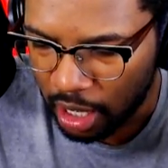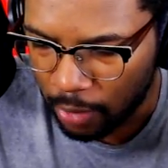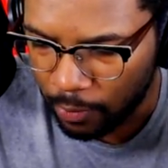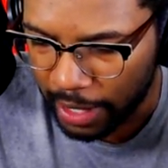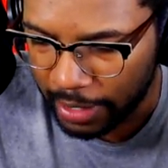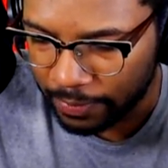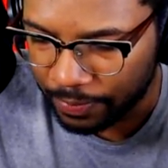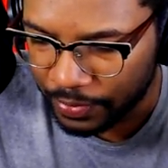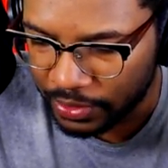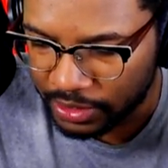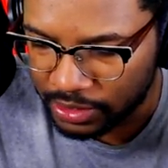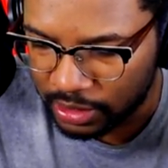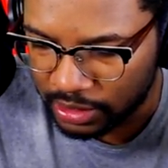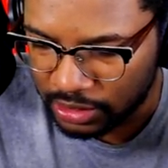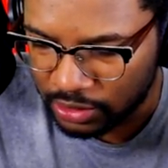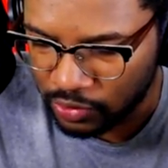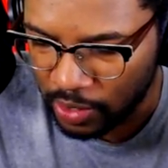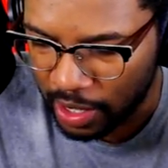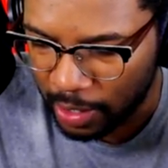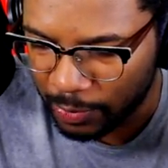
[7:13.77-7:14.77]
All right,
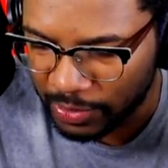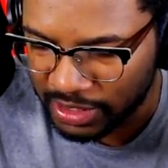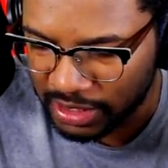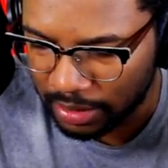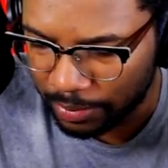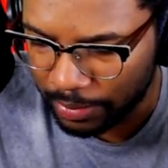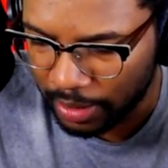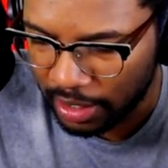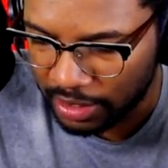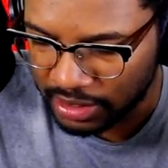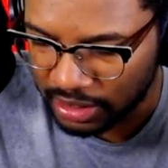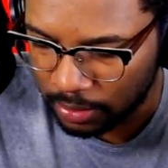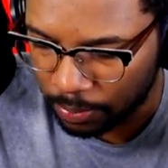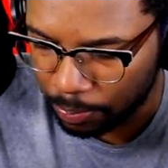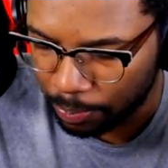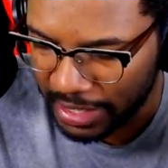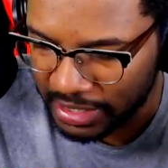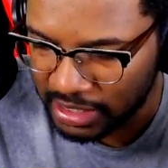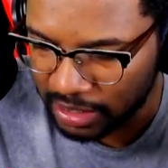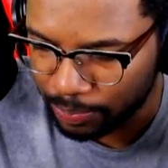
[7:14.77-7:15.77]
let's try with
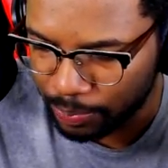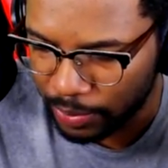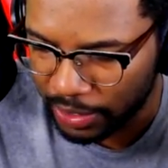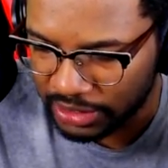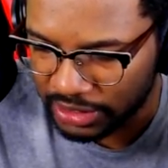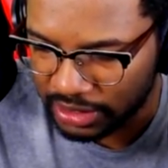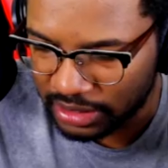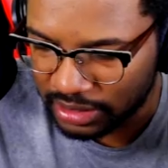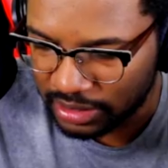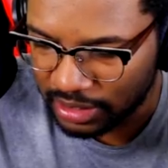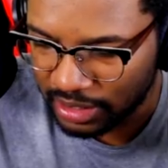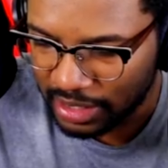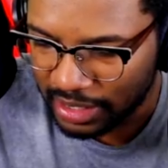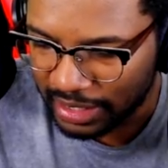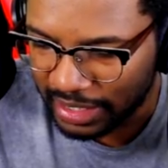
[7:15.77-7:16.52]
some basic punches.